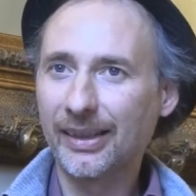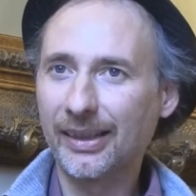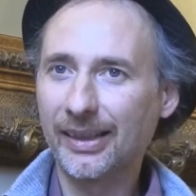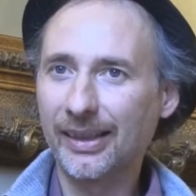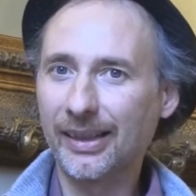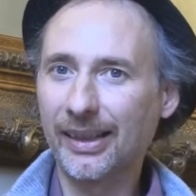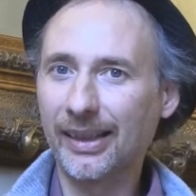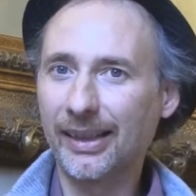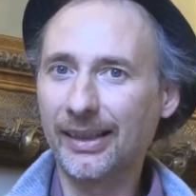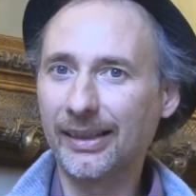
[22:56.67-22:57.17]

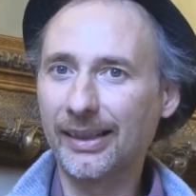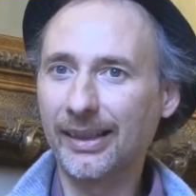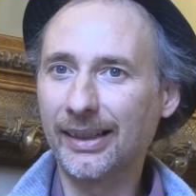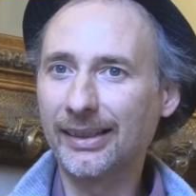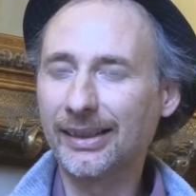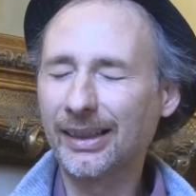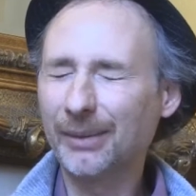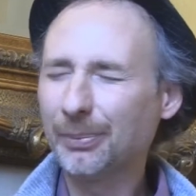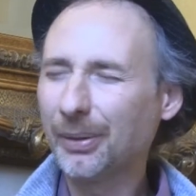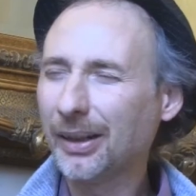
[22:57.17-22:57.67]

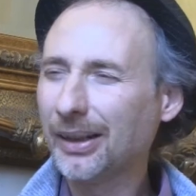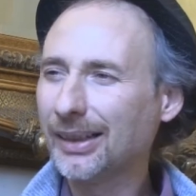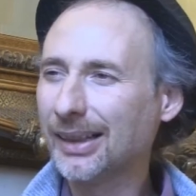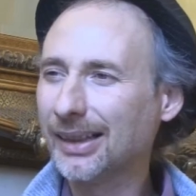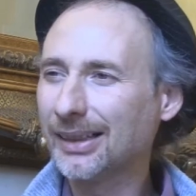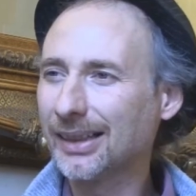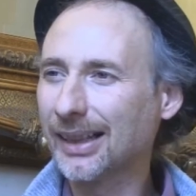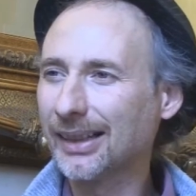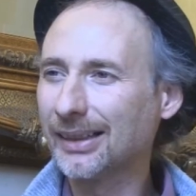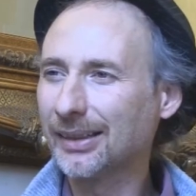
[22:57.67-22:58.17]
And the
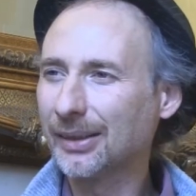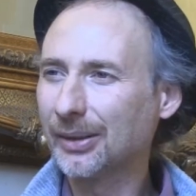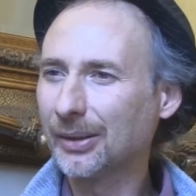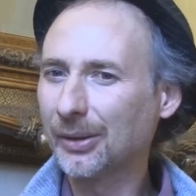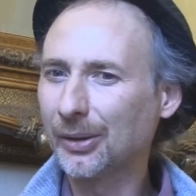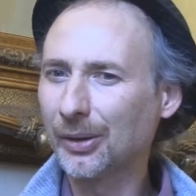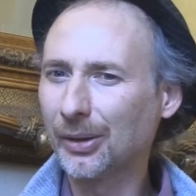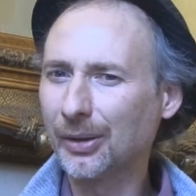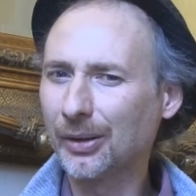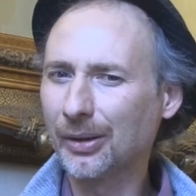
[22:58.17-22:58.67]
apprentice said,
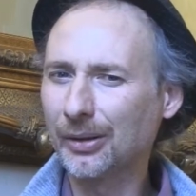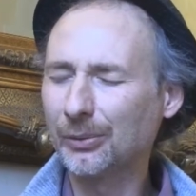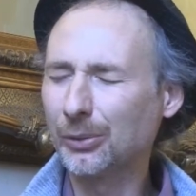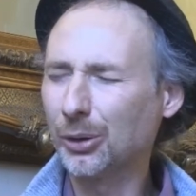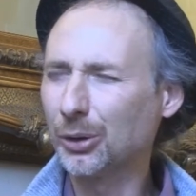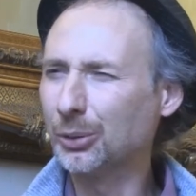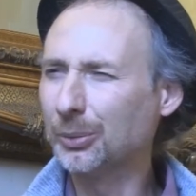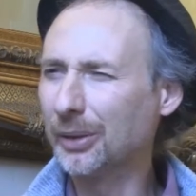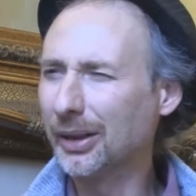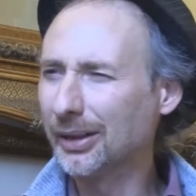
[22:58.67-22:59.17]

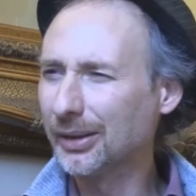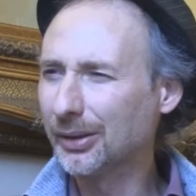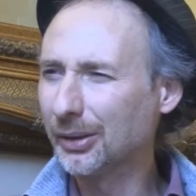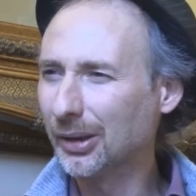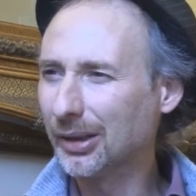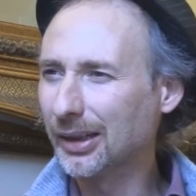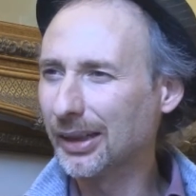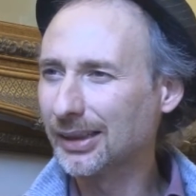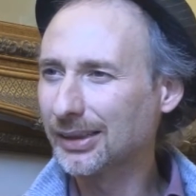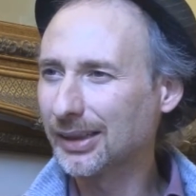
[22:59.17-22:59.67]
what do you mean
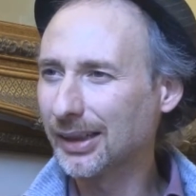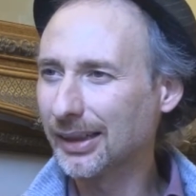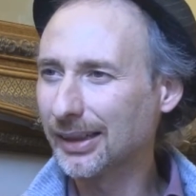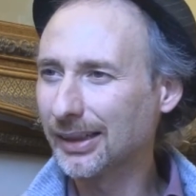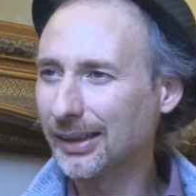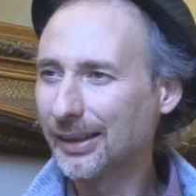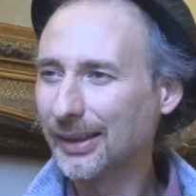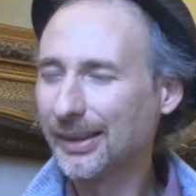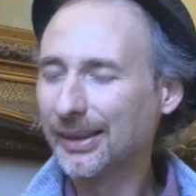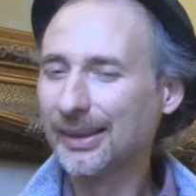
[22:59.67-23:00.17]
you're
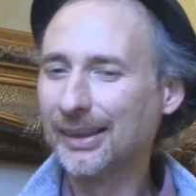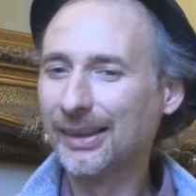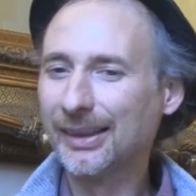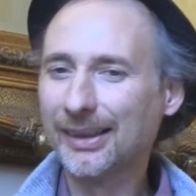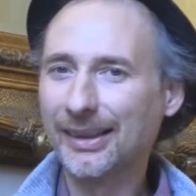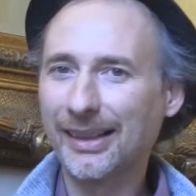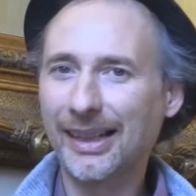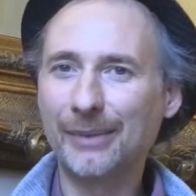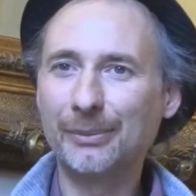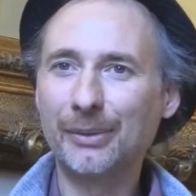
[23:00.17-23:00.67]
listening?
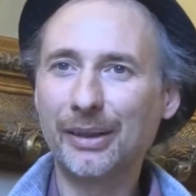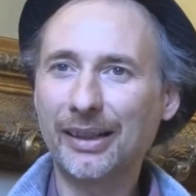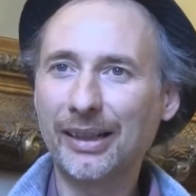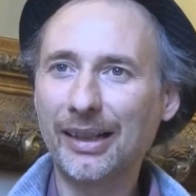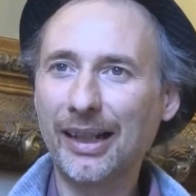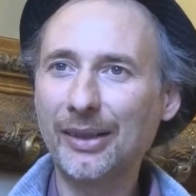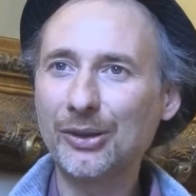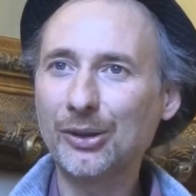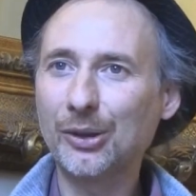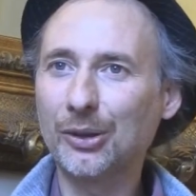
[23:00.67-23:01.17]
And
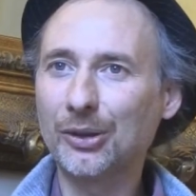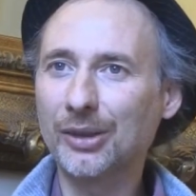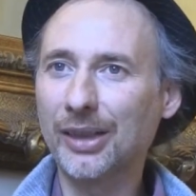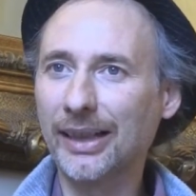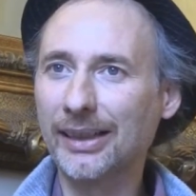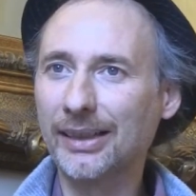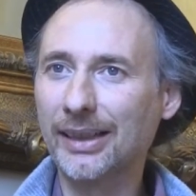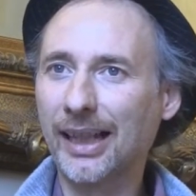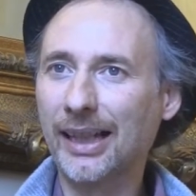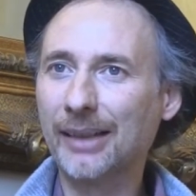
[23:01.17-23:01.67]
Michelangelo
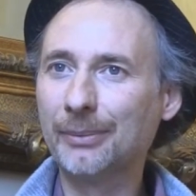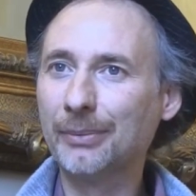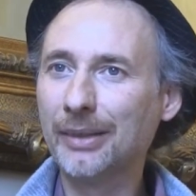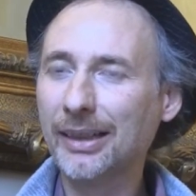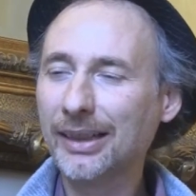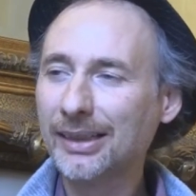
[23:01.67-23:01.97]
said, I'm